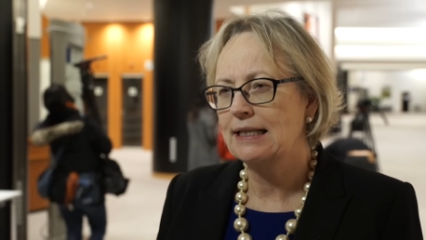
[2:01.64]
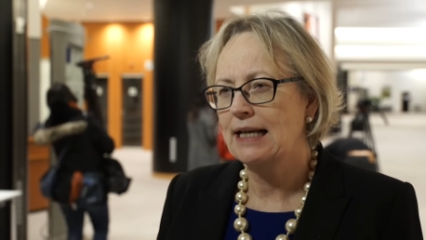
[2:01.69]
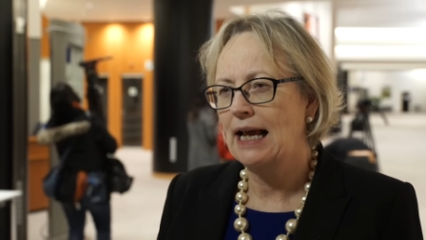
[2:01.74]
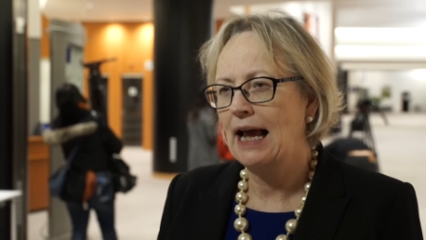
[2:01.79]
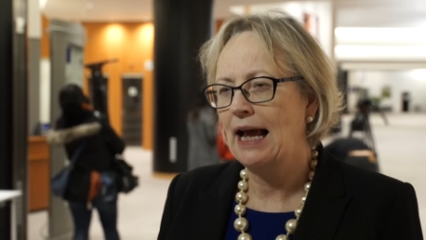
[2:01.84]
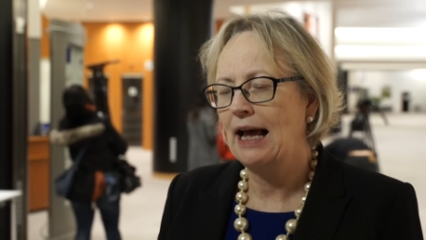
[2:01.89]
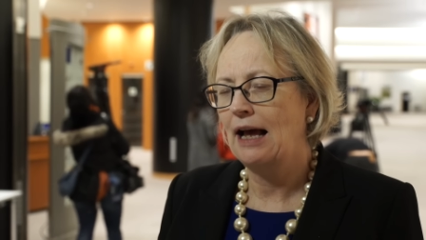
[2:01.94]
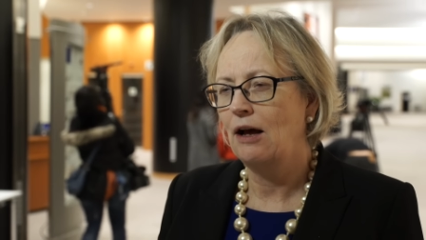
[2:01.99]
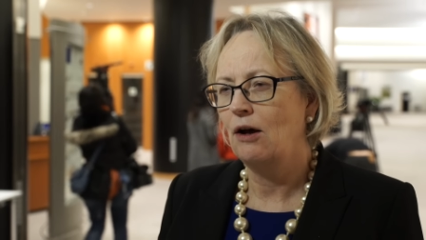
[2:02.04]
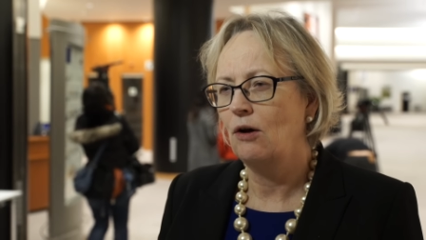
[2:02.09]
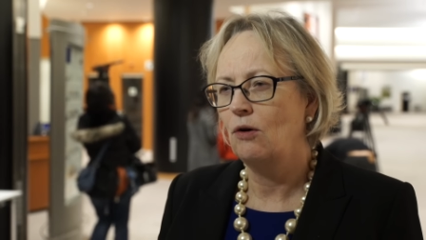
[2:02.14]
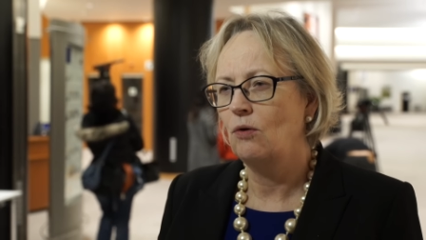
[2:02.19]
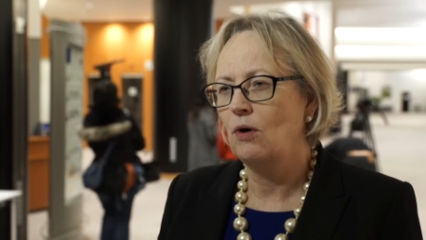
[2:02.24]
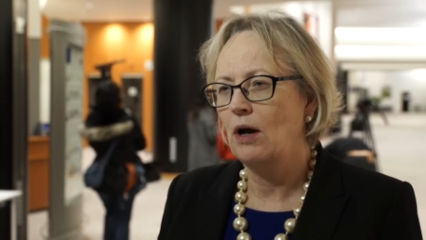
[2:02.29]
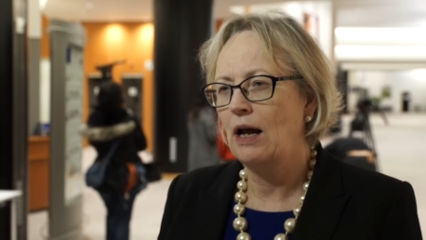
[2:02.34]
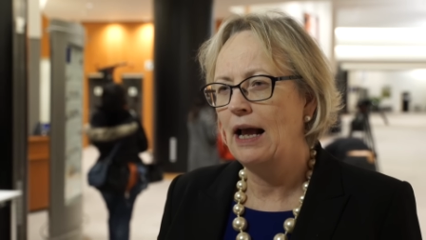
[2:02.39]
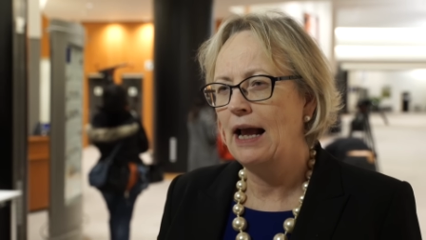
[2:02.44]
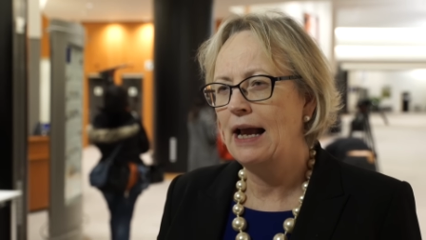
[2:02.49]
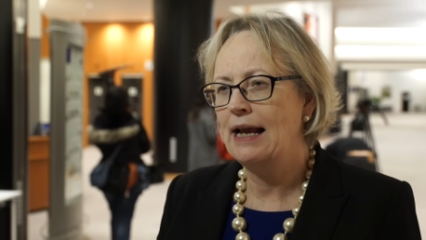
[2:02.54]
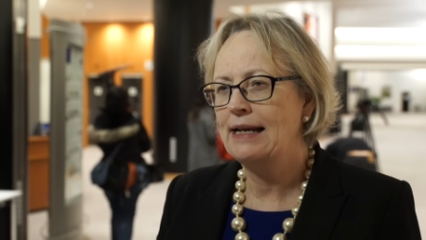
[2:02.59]
how
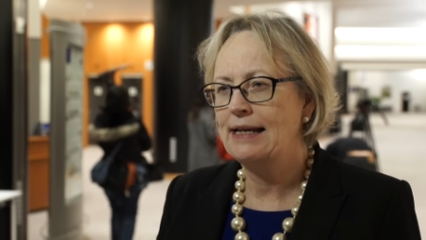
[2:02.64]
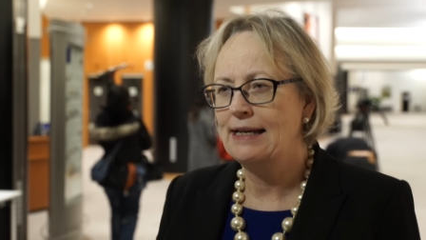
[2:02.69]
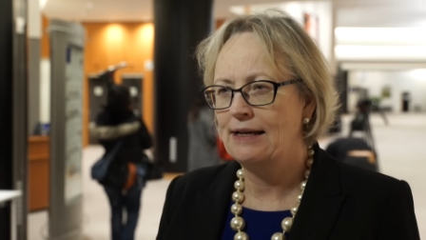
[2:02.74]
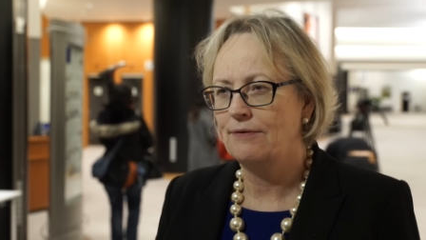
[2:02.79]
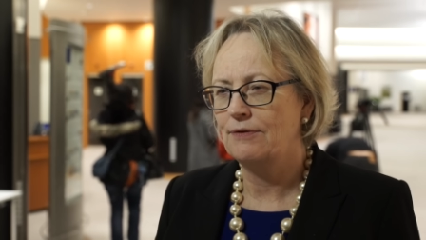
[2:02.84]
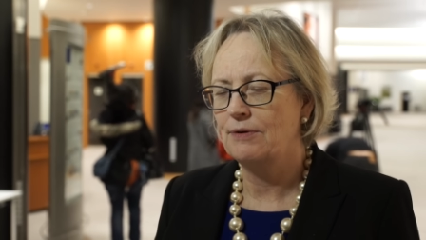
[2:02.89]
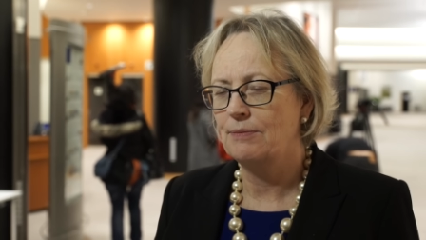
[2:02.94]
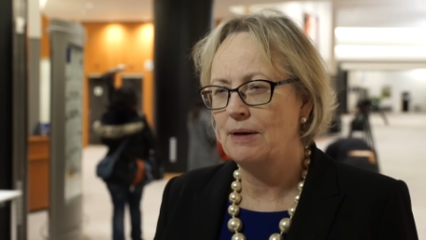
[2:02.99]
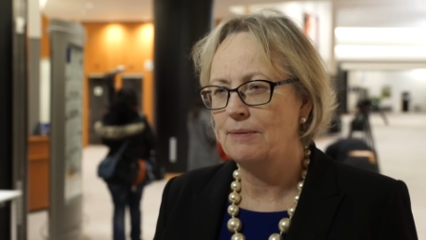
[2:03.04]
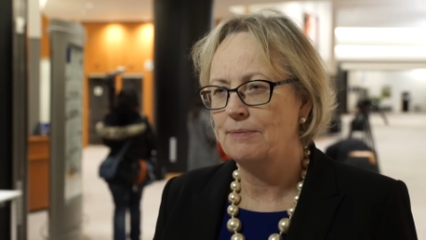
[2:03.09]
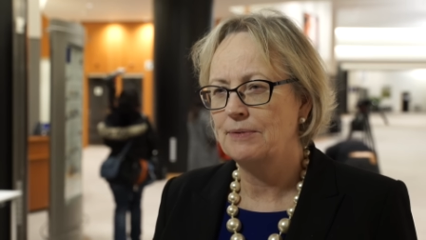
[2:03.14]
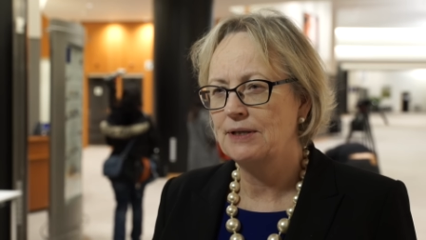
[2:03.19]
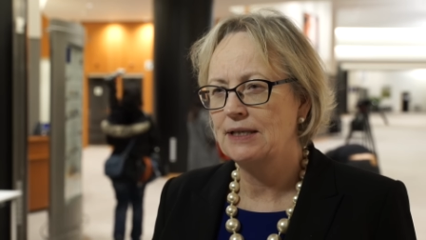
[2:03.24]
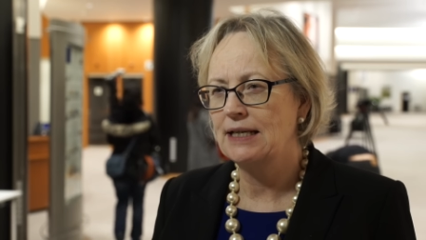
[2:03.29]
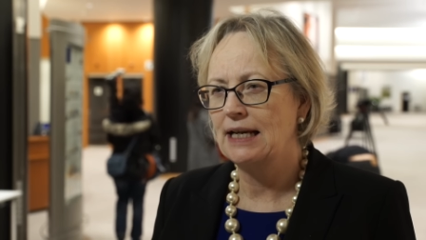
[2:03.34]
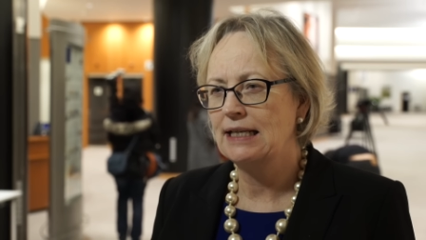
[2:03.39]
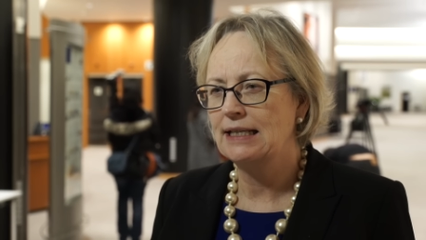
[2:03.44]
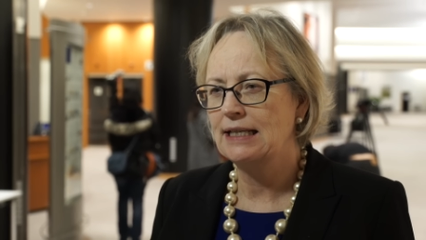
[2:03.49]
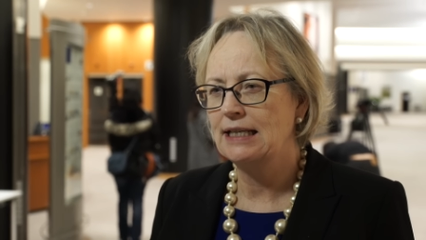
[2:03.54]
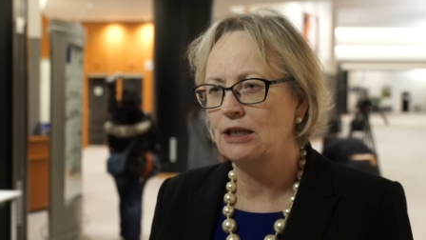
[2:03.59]
any of the member
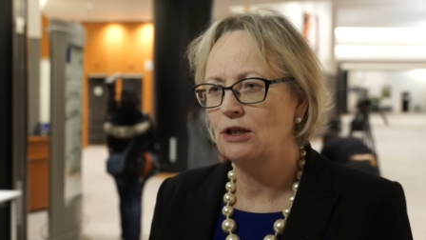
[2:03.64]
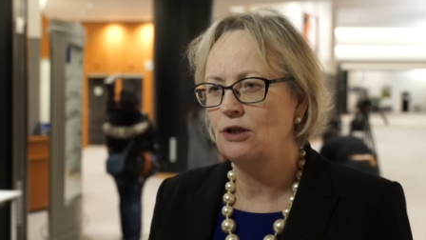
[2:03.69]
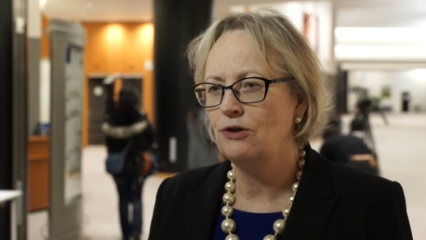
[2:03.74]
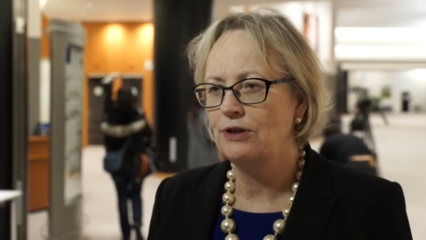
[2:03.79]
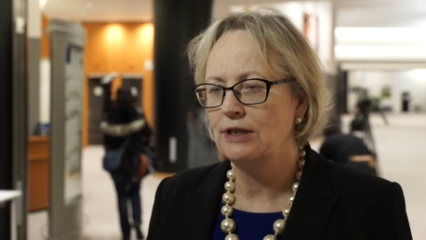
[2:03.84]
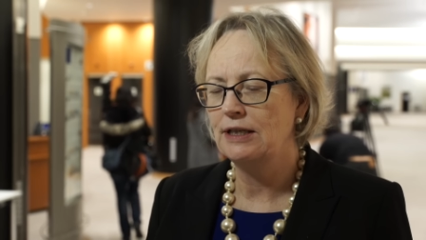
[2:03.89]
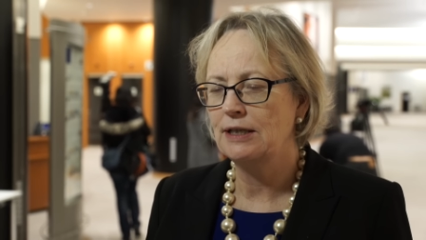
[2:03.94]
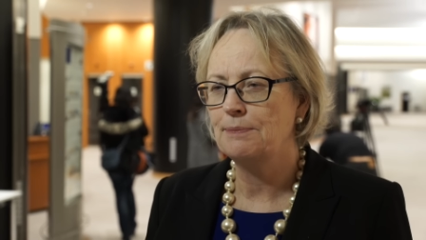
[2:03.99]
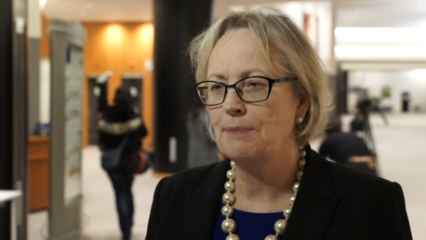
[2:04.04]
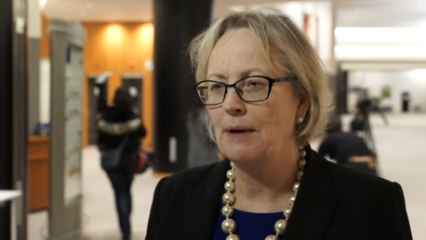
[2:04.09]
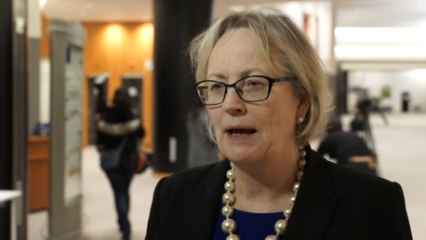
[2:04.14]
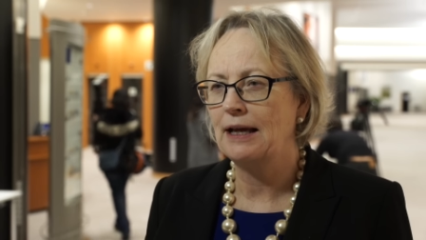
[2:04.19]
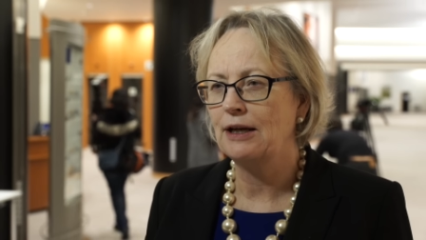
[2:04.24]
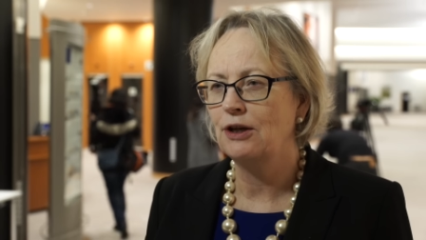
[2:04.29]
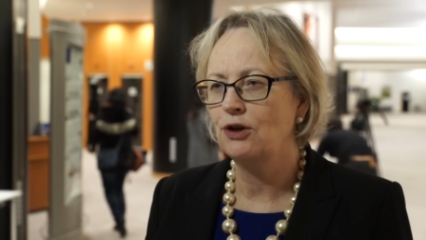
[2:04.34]
states, including Spain,